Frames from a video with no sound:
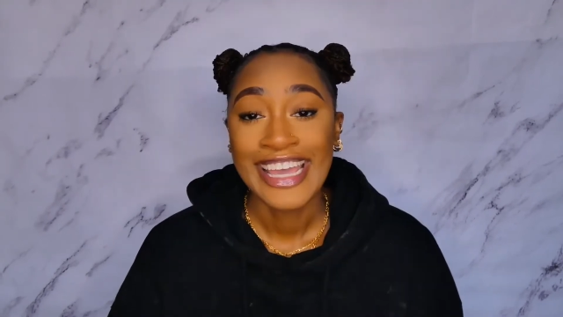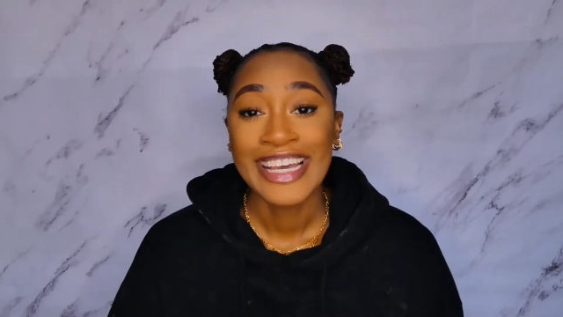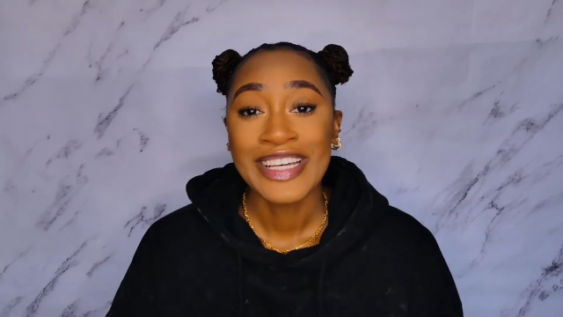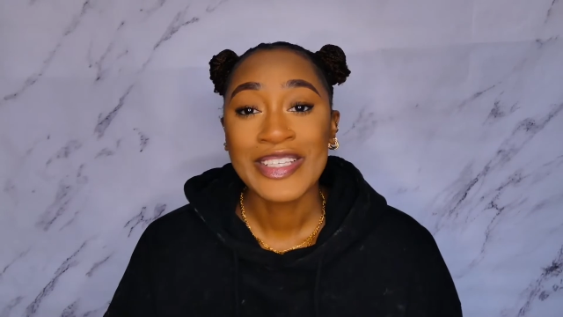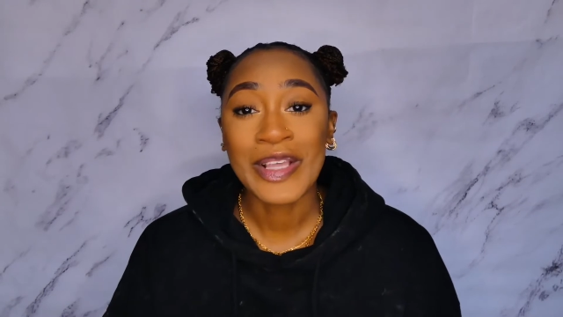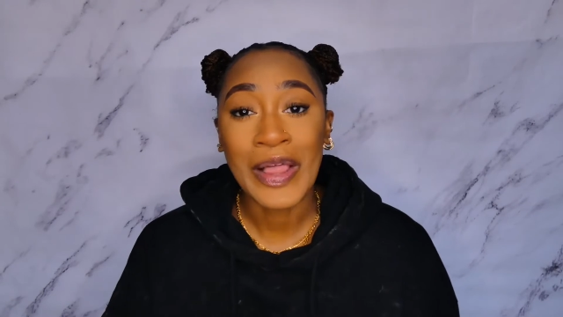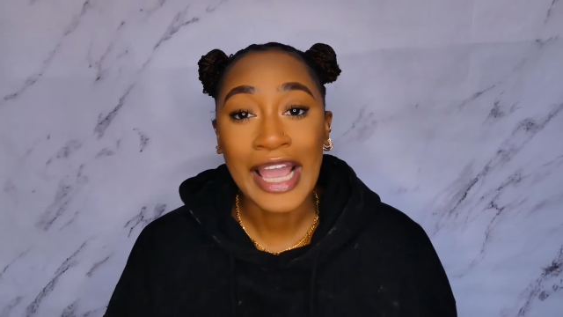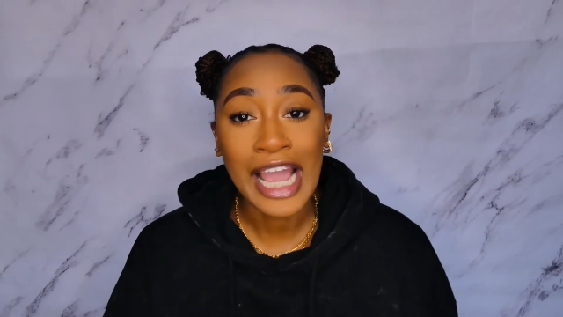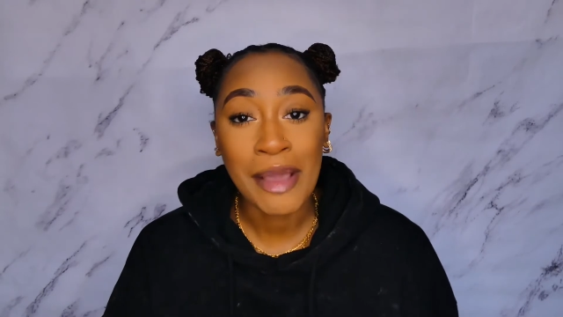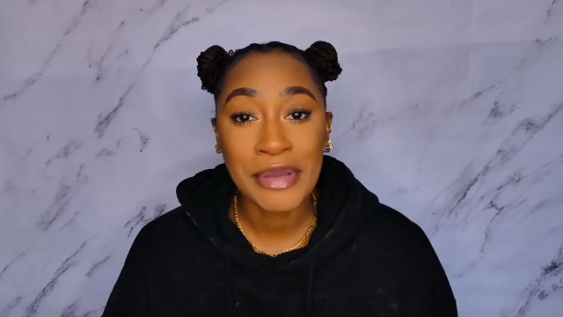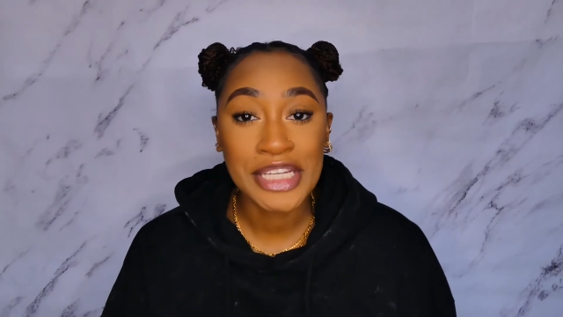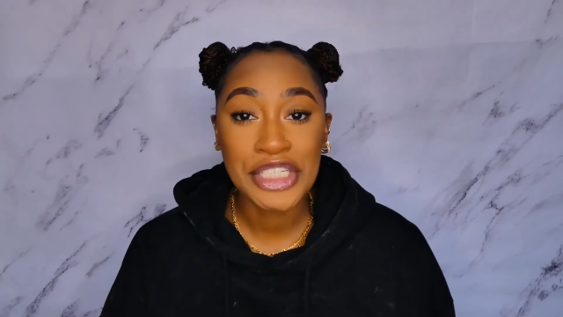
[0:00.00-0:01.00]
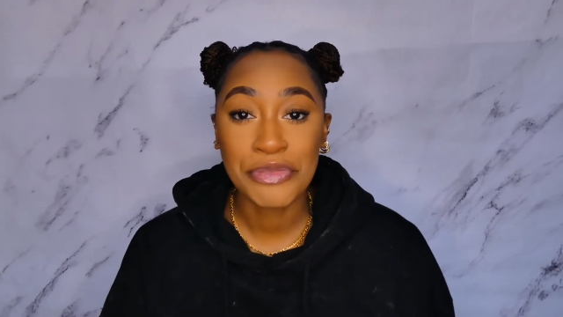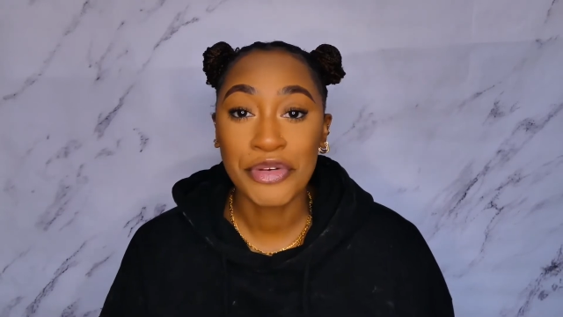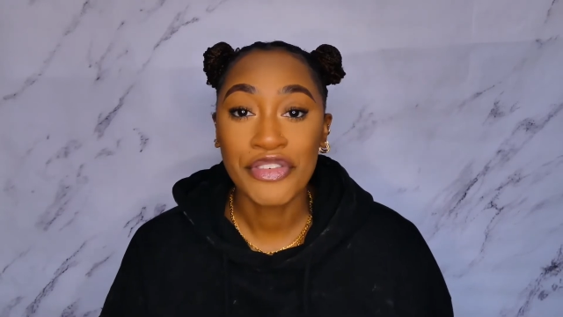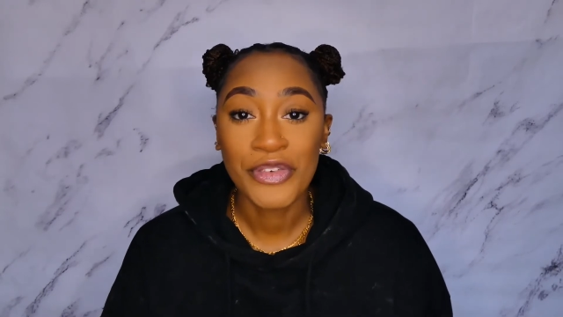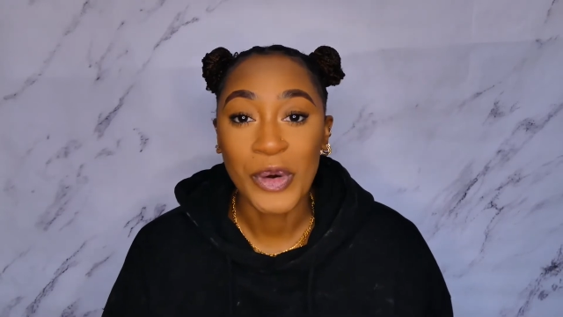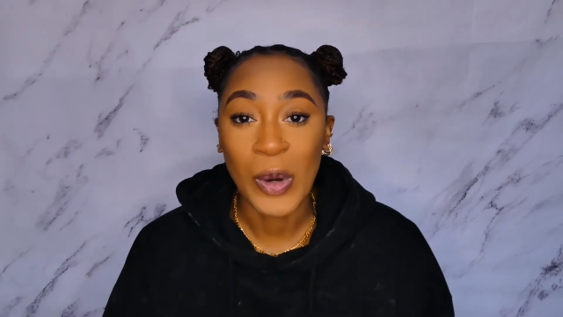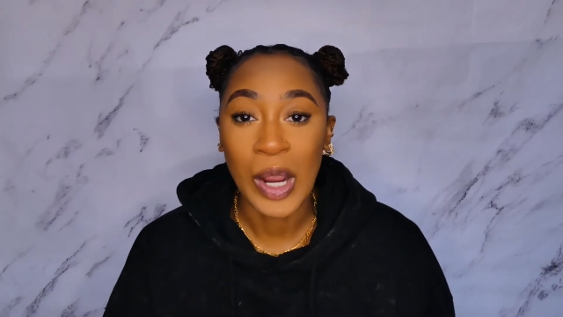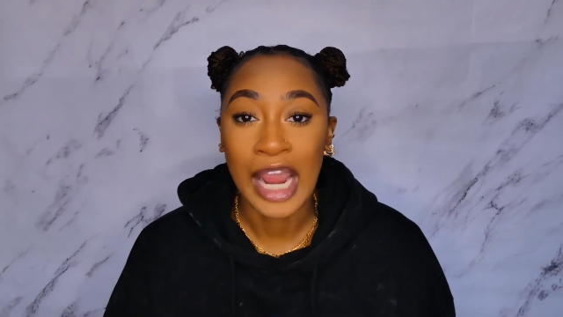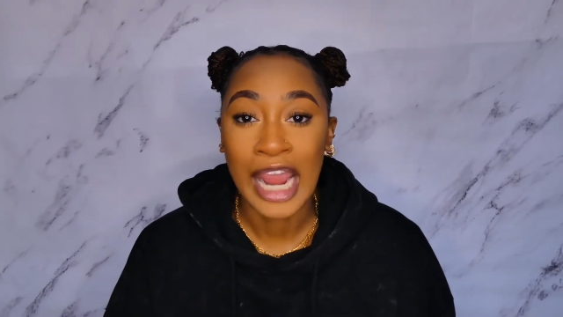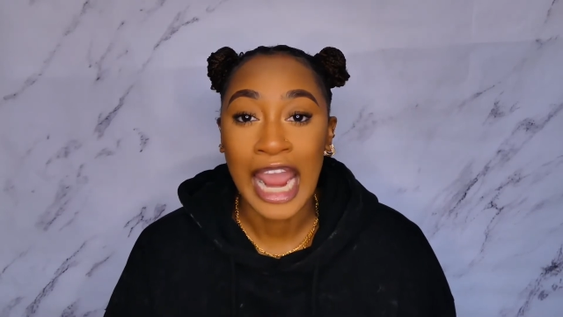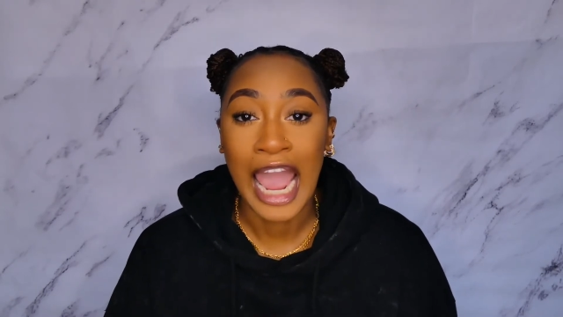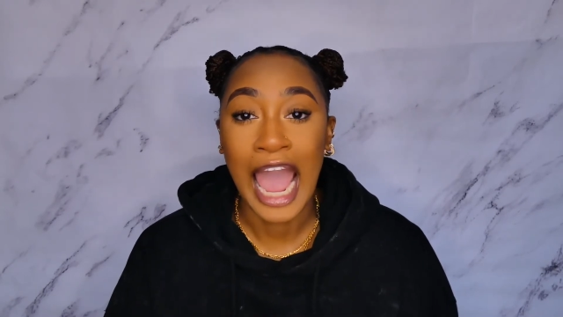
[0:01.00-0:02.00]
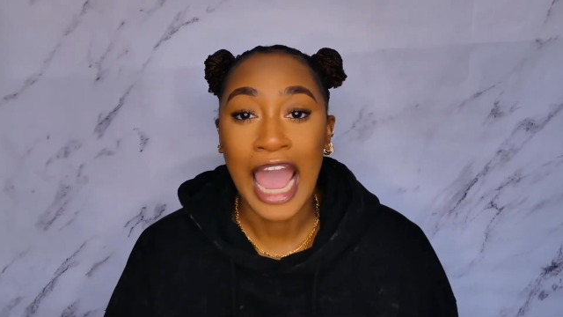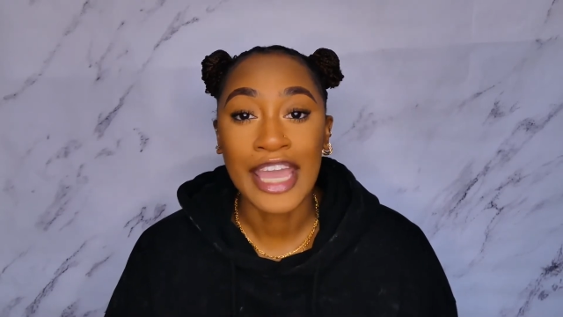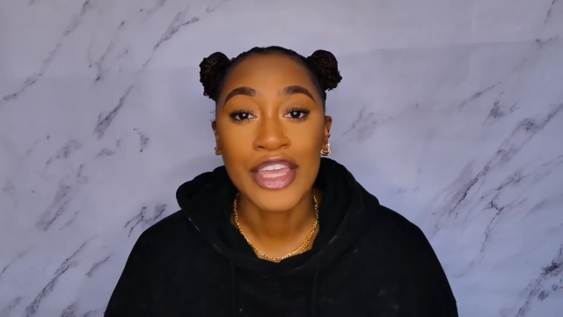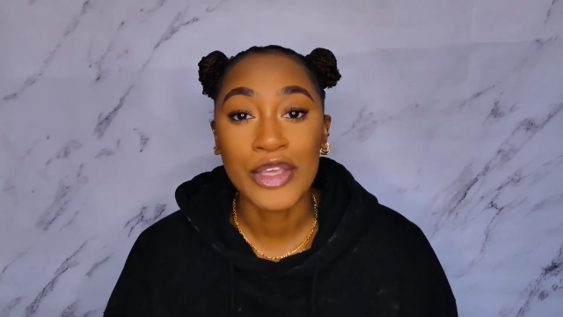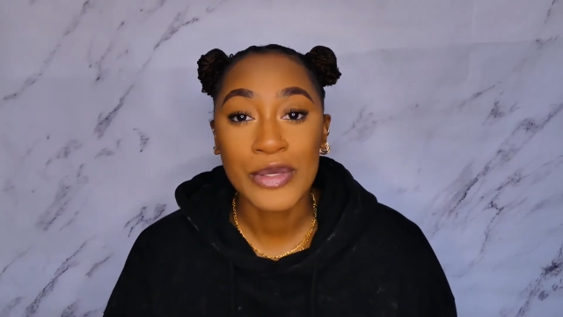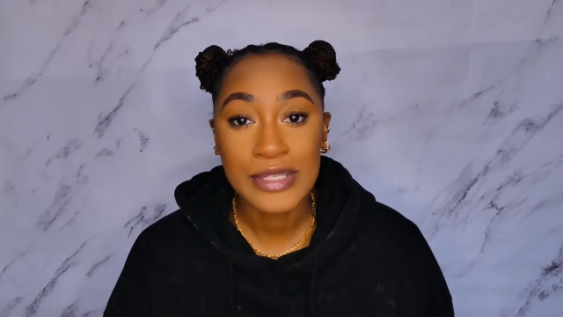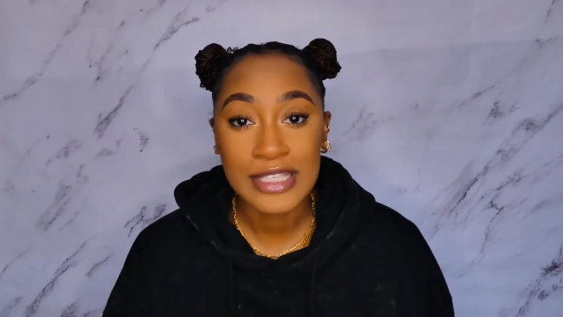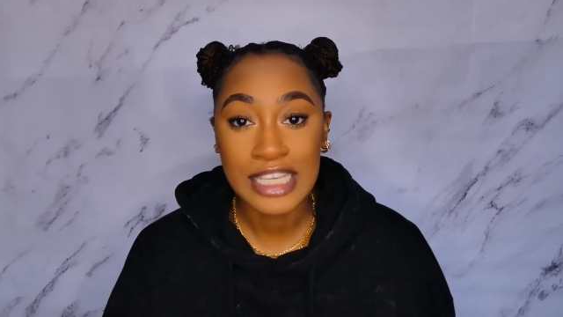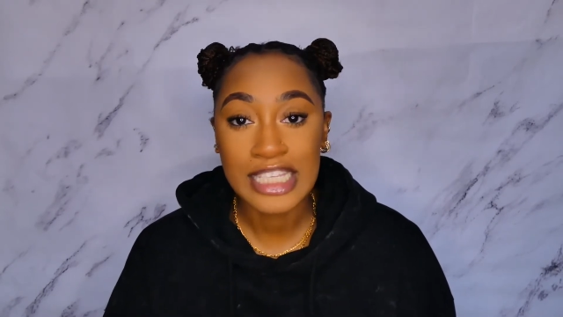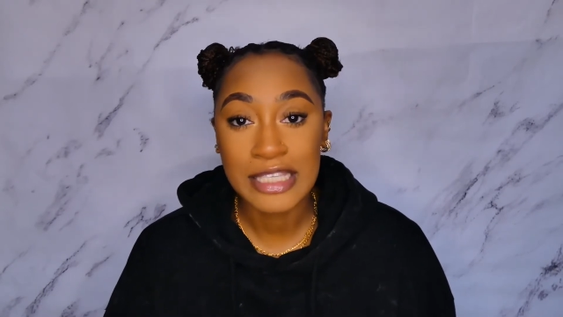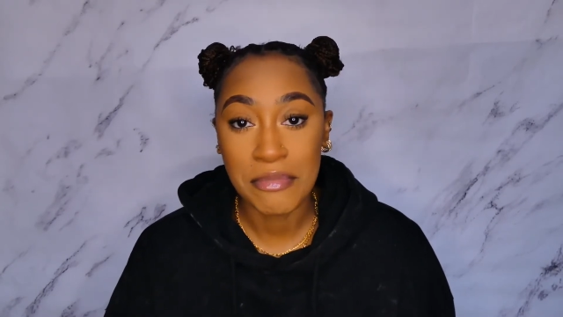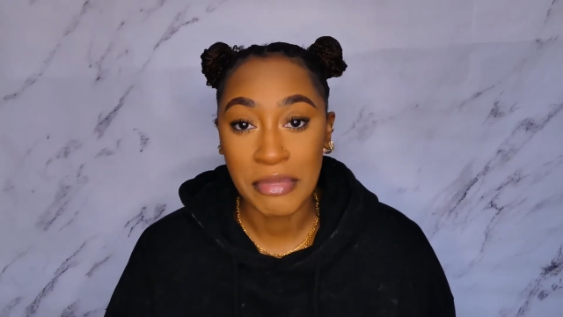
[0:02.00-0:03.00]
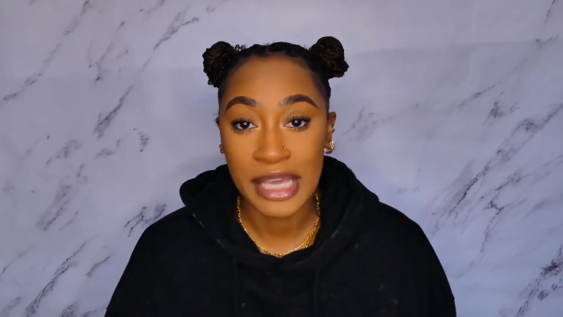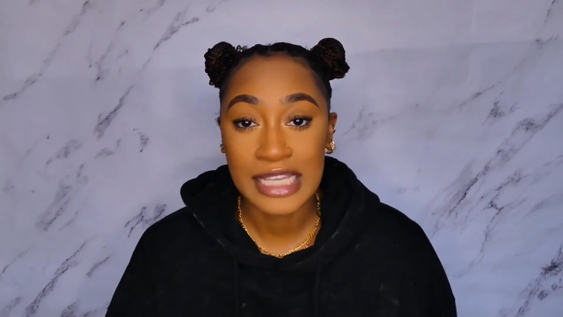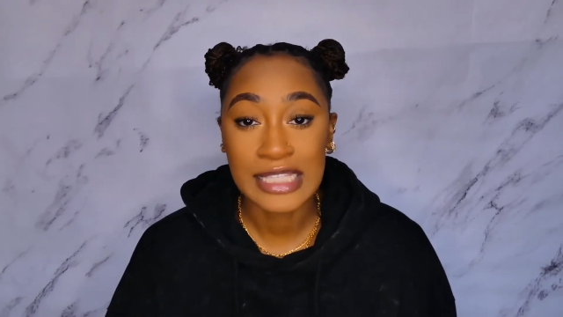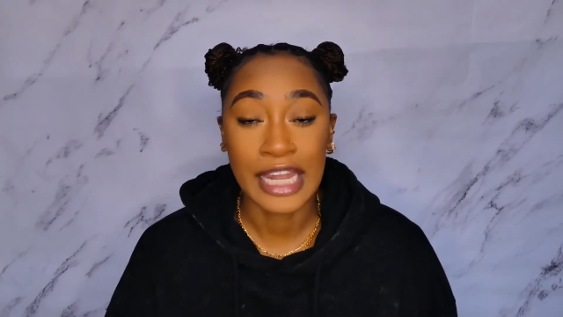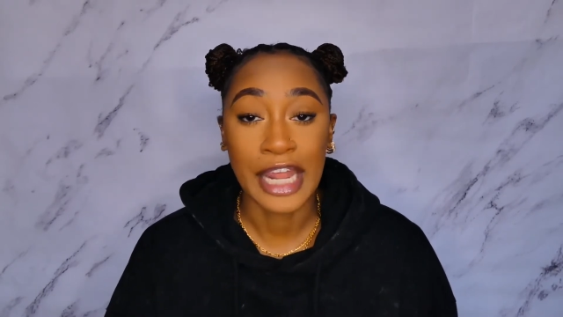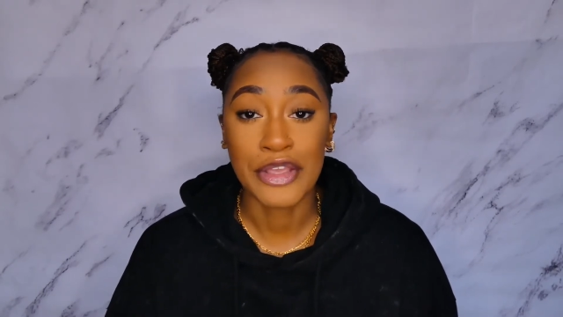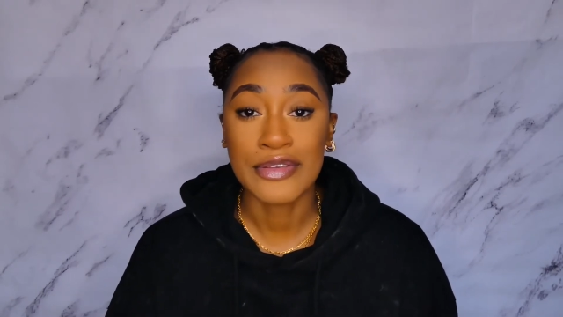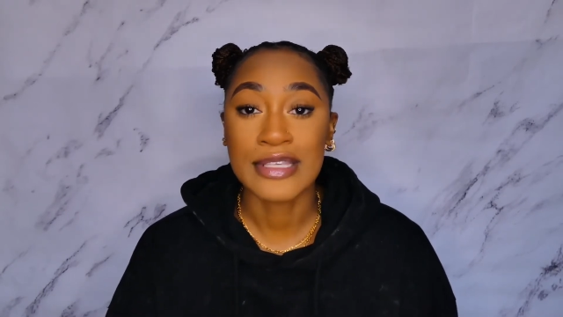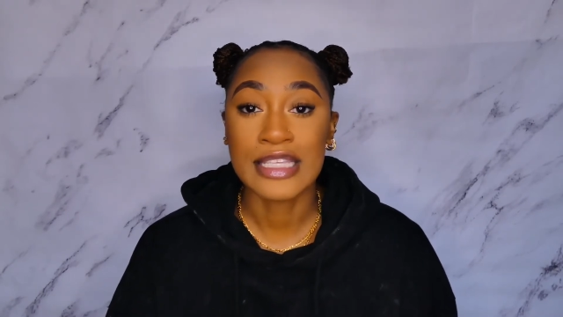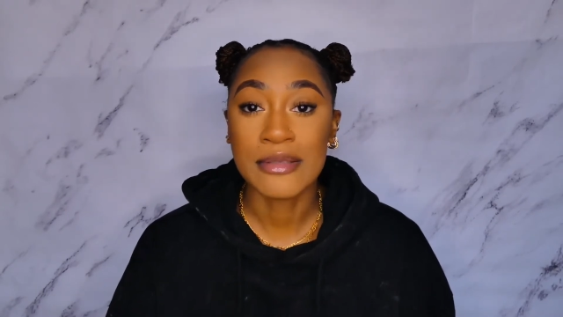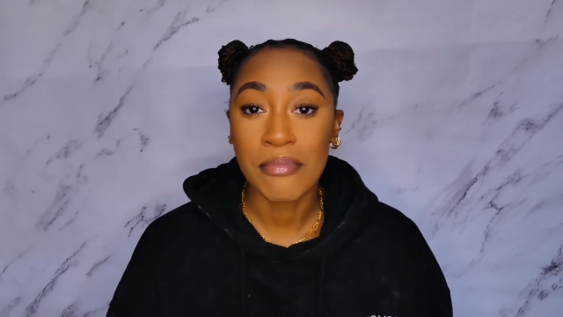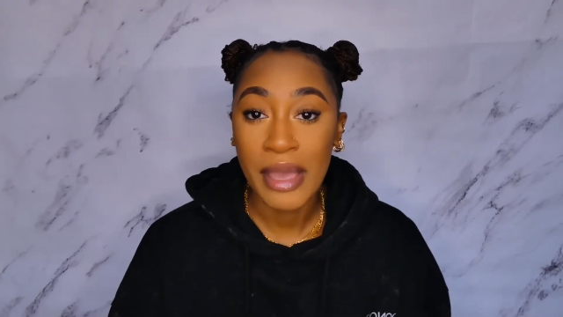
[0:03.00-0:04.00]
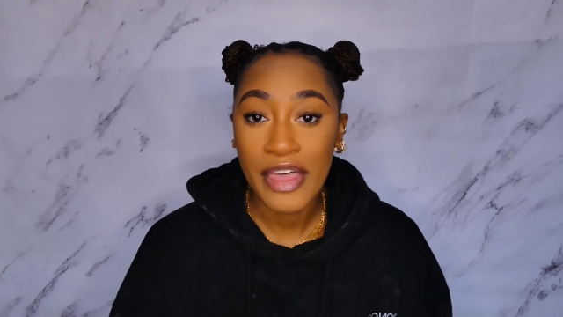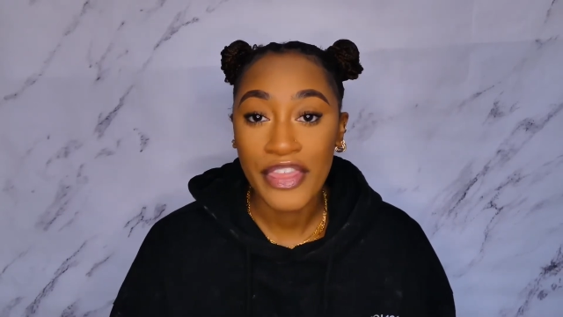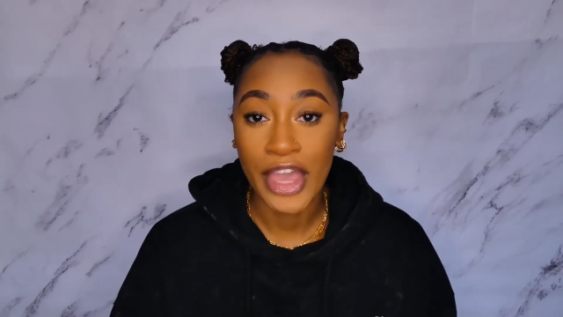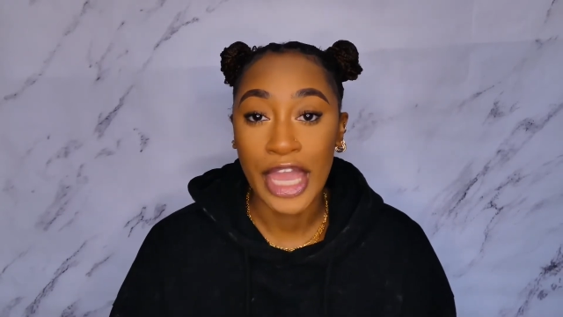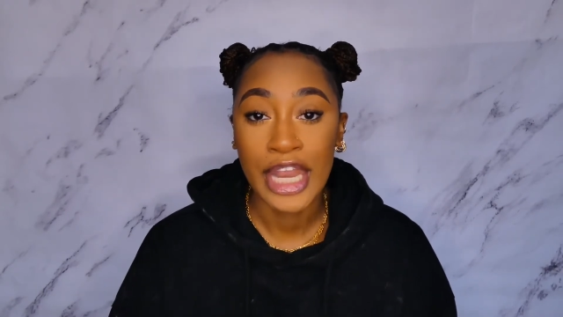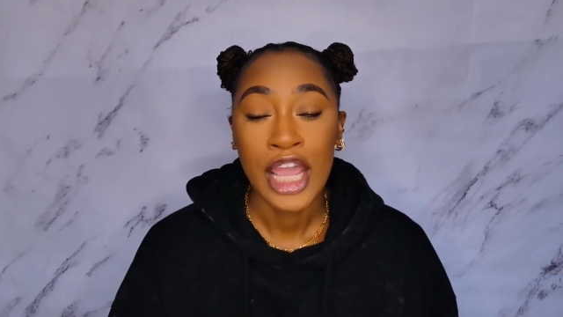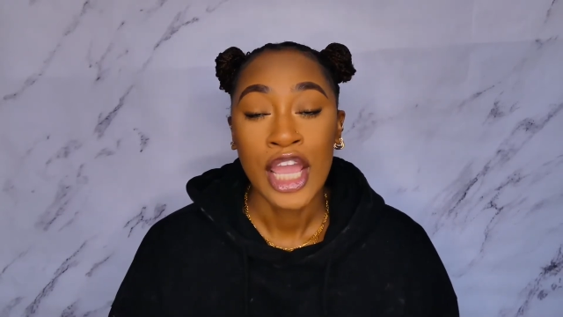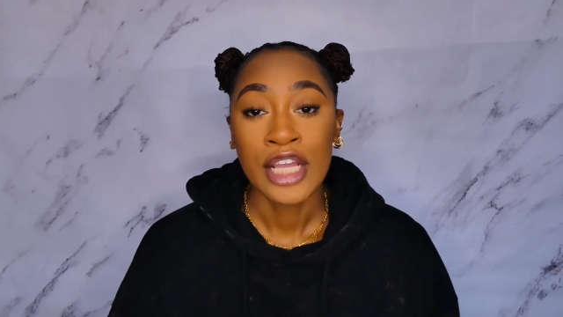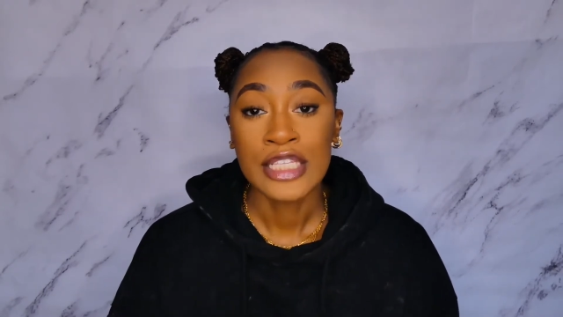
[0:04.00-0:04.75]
So like I mentioned before, I use this mix and I use this method